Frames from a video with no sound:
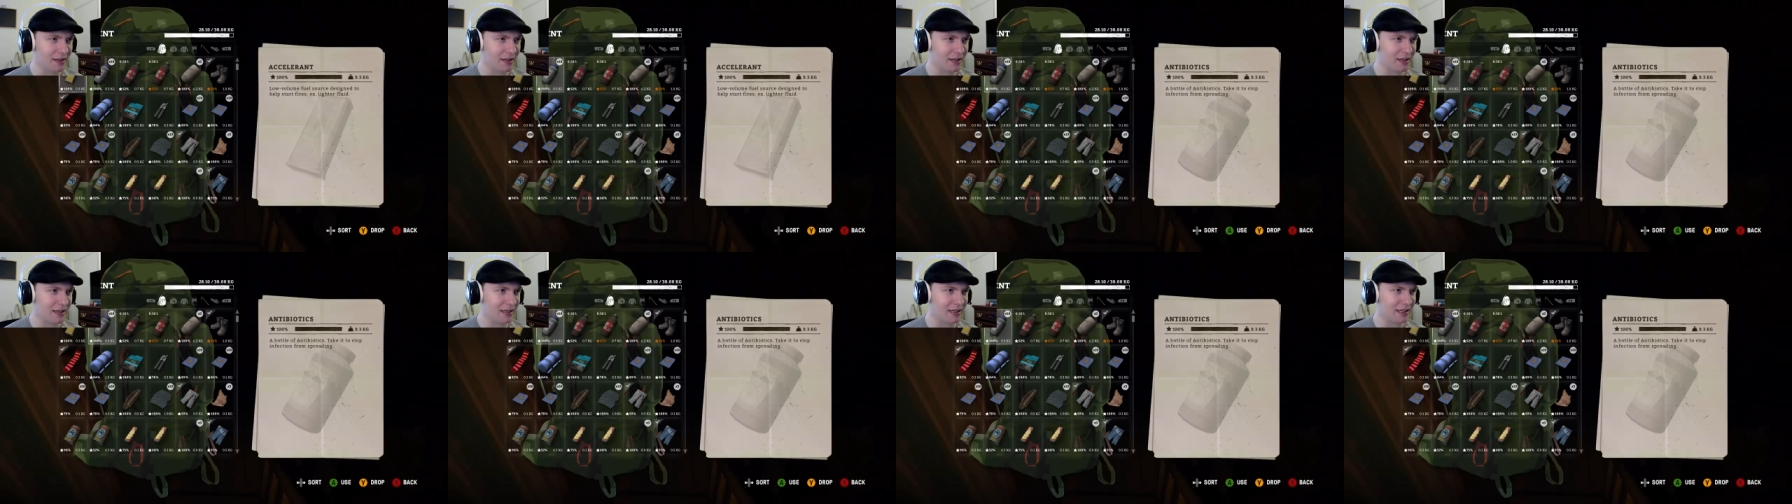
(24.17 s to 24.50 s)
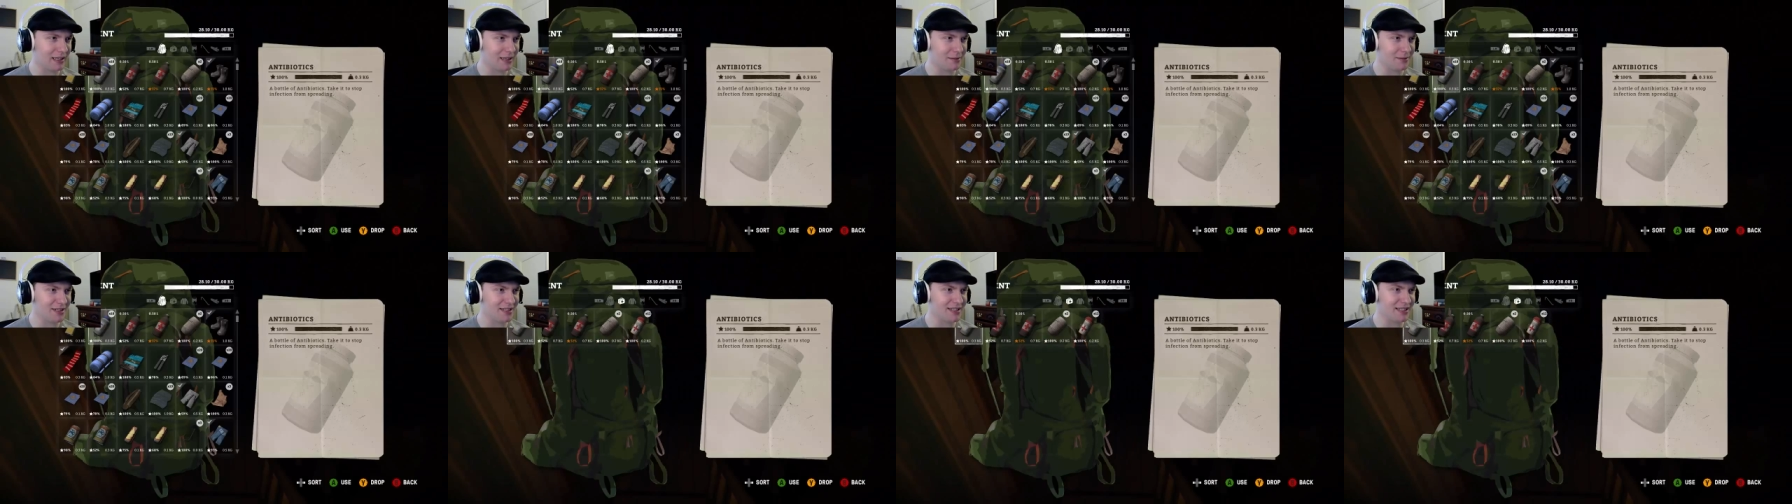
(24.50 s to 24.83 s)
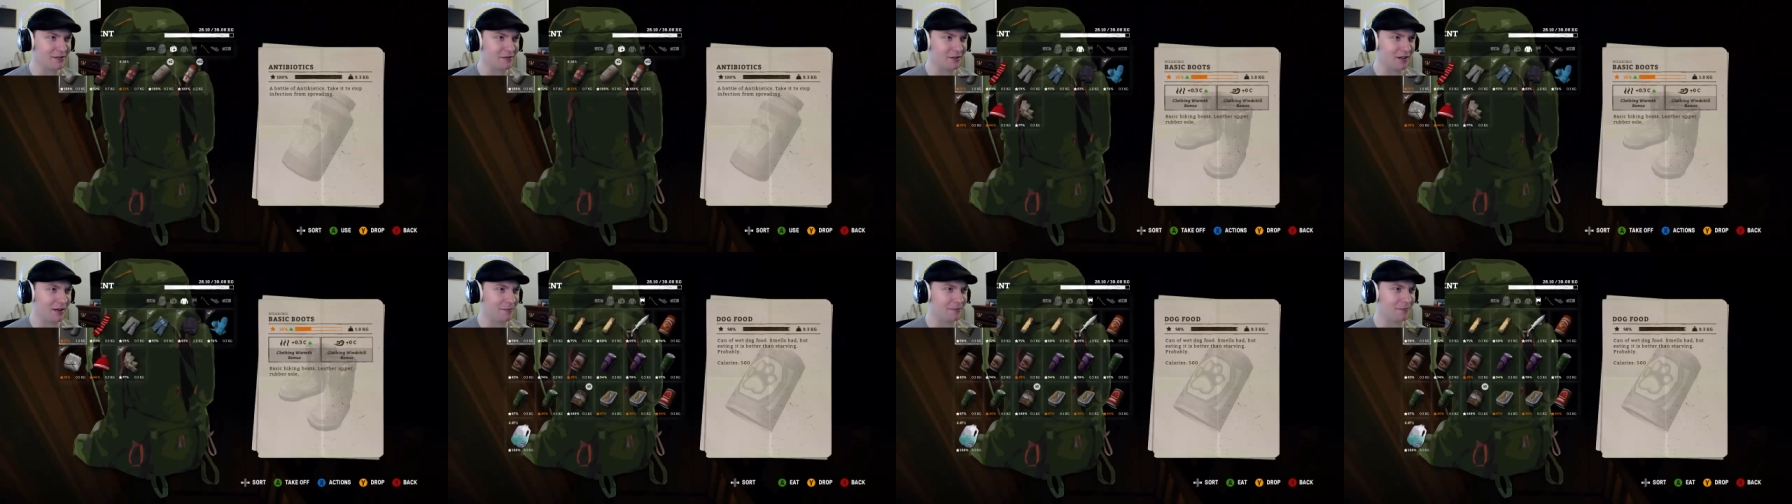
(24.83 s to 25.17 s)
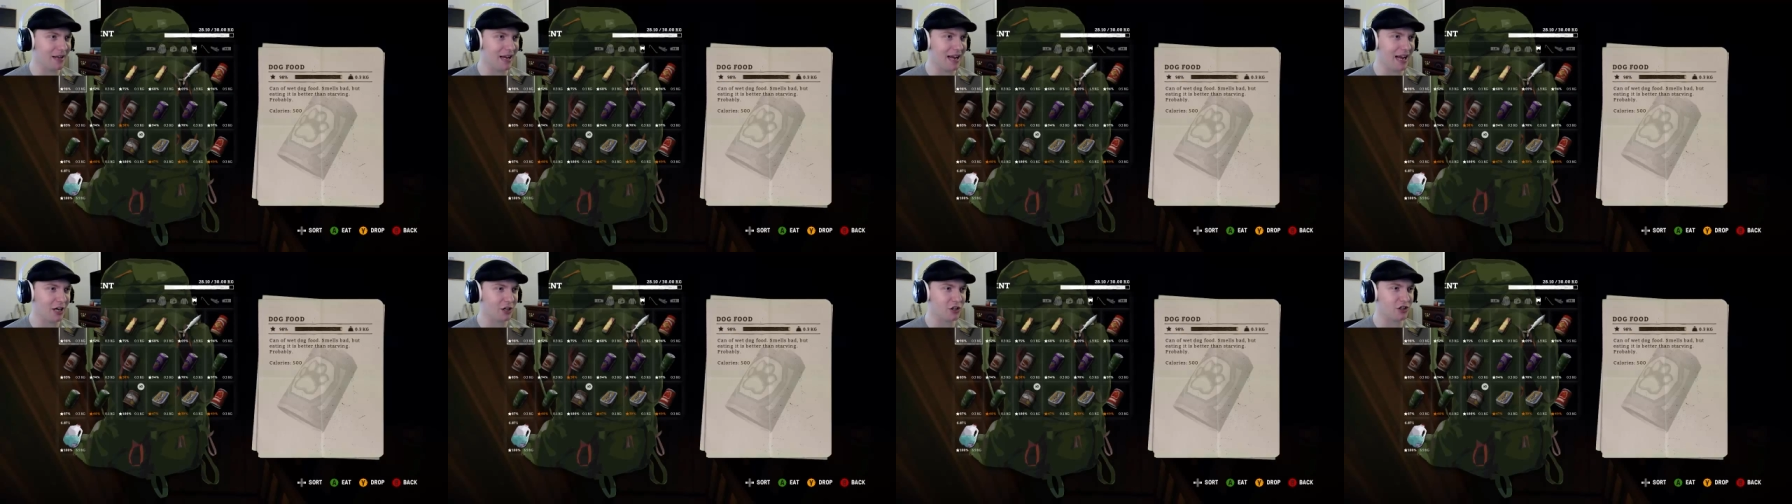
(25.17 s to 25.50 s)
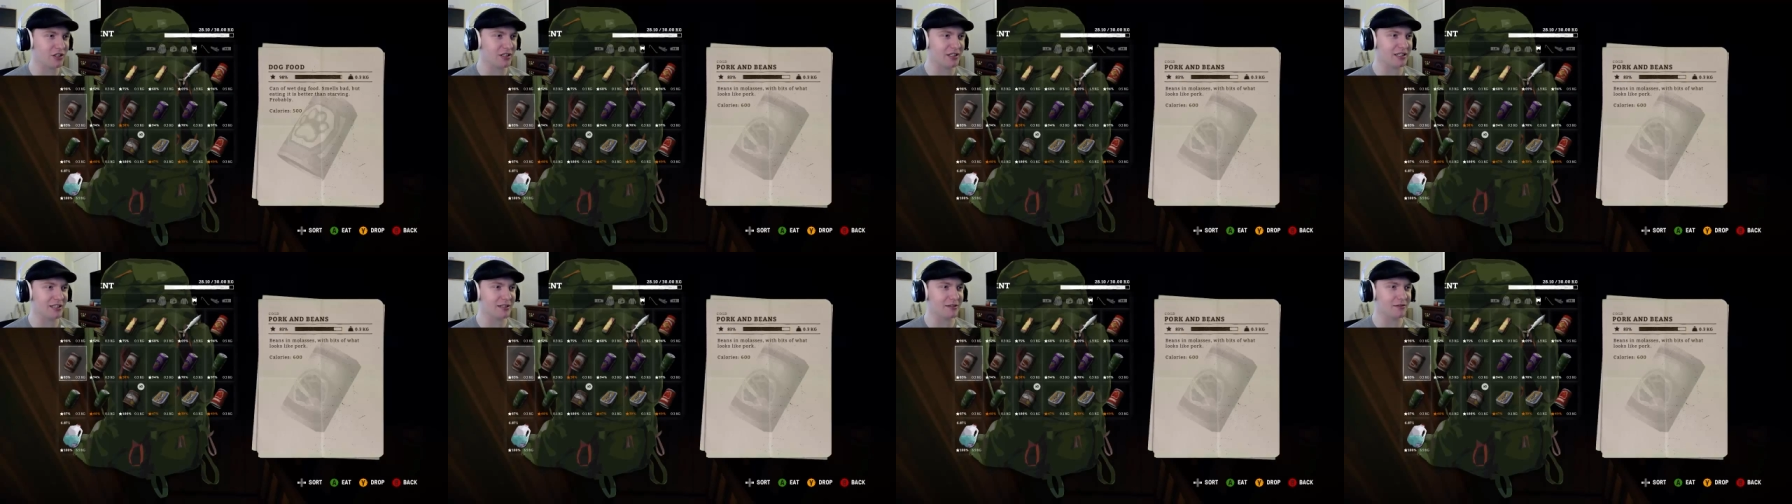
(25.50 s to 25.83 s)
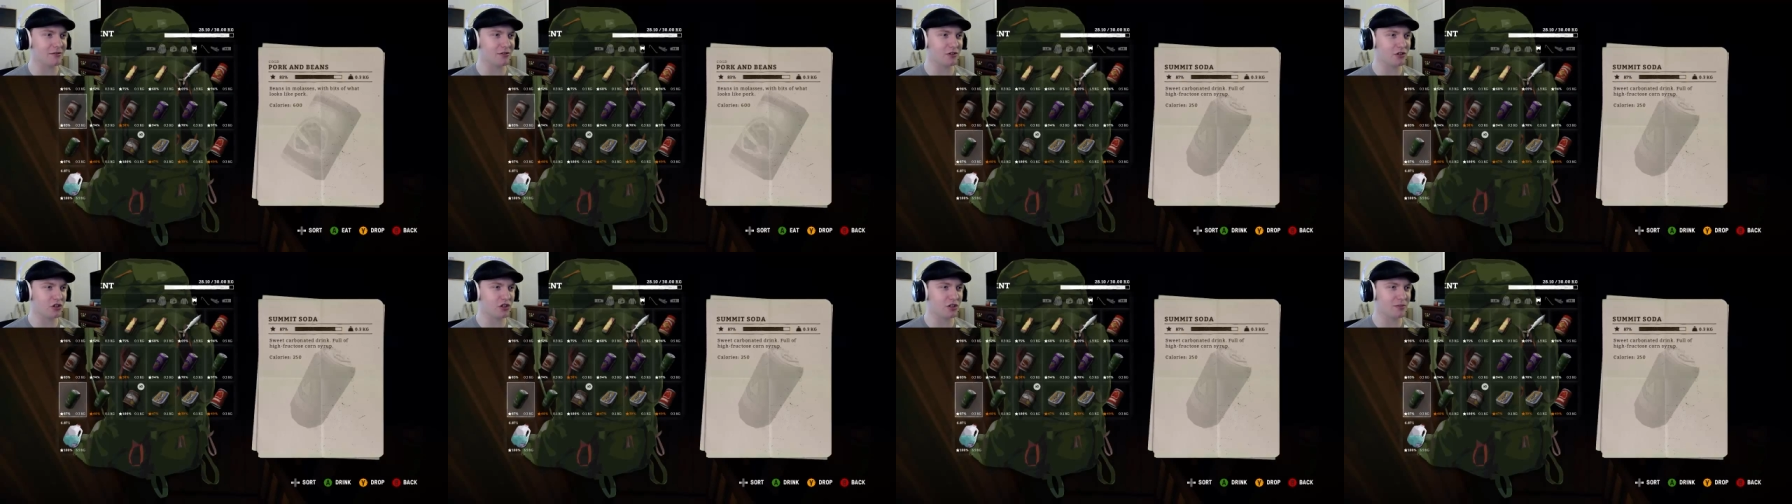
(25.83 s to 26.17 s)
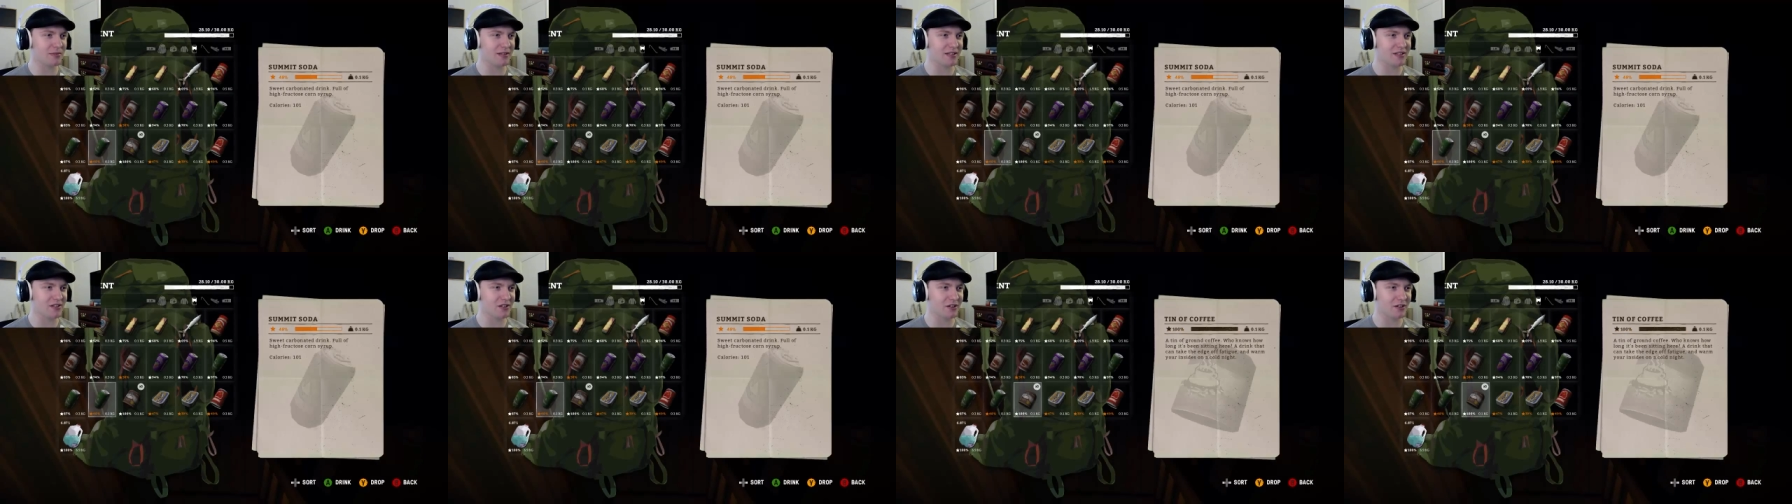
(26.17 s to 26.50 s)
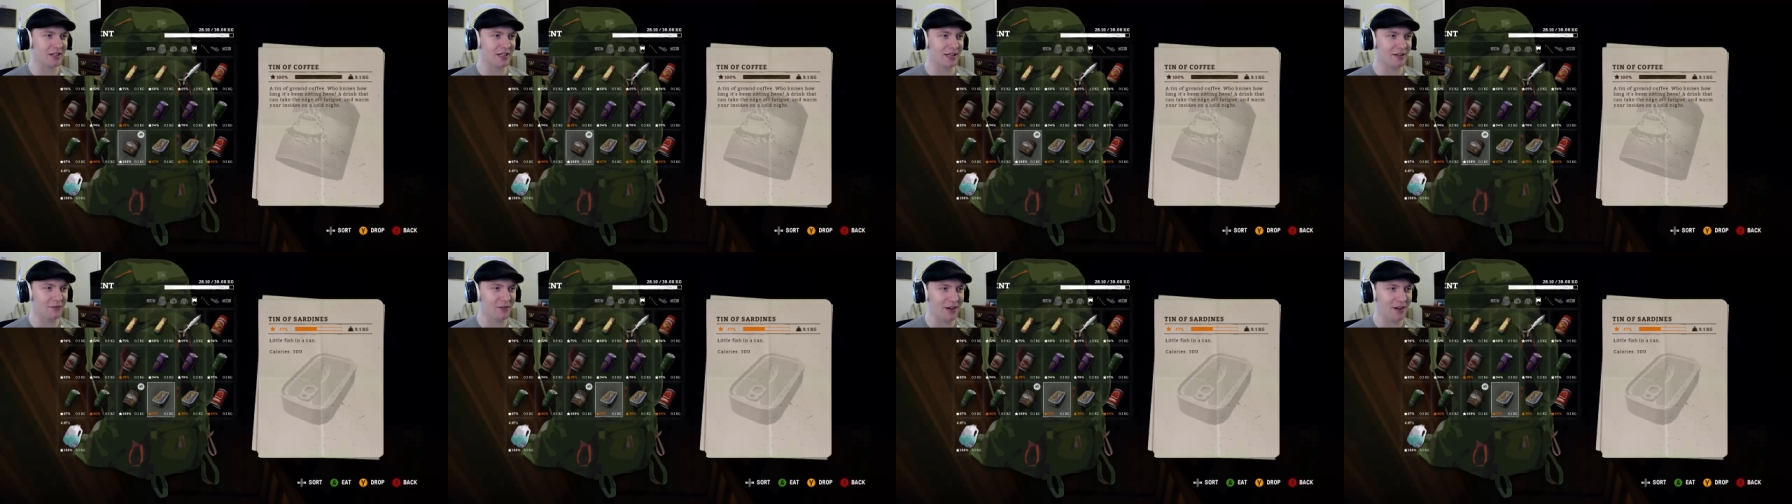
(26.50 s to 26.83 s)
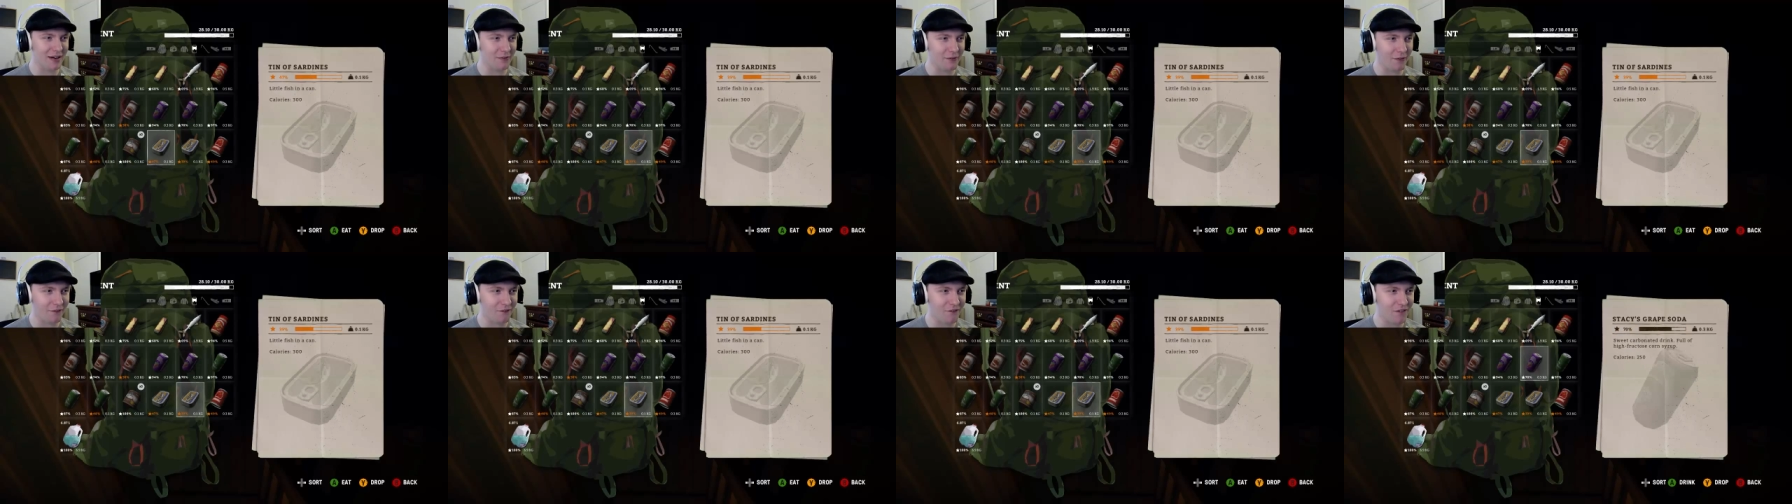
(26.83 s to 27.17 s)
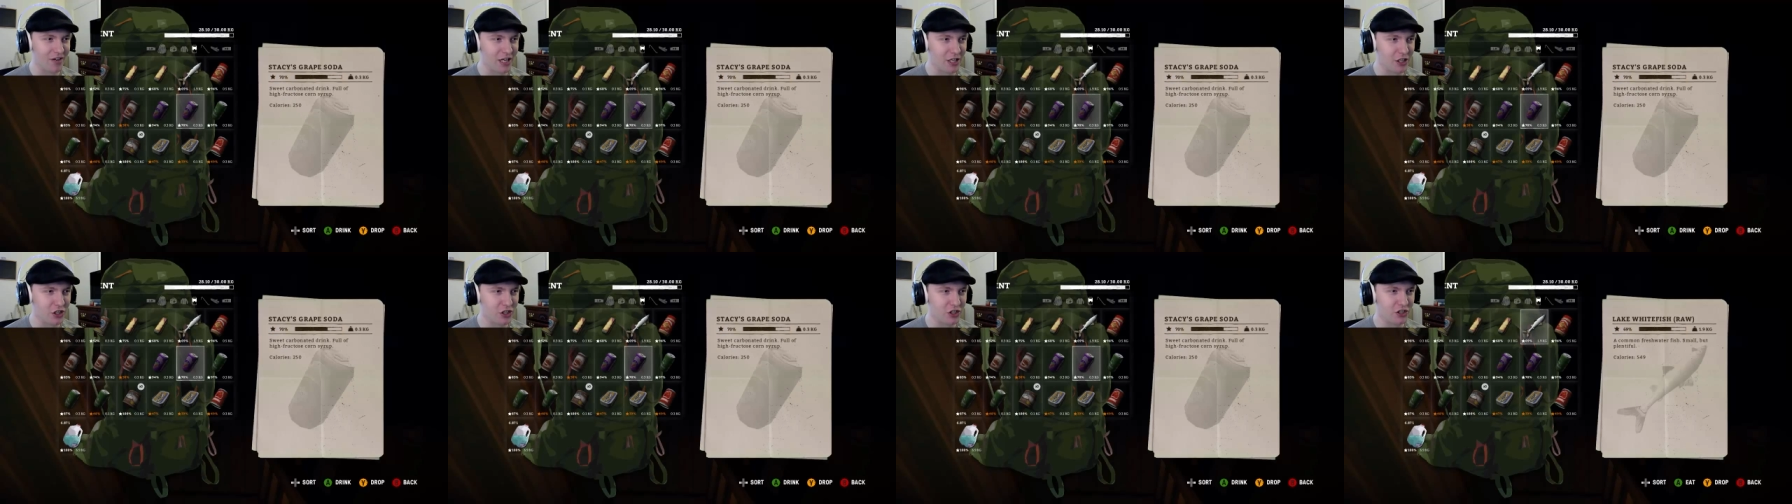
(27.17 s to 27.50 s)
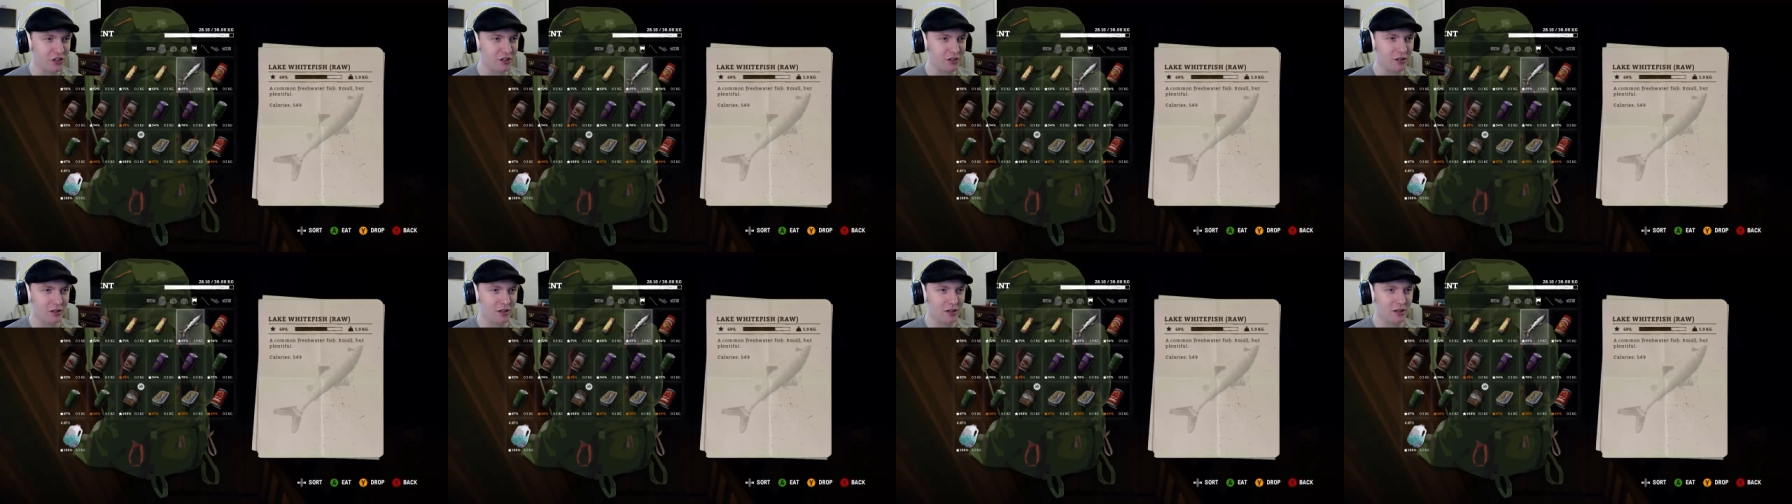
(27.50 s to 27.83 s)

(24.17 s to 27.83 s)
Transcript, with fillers: Ah, let me see where I'm actually should be starting off. I have a fish.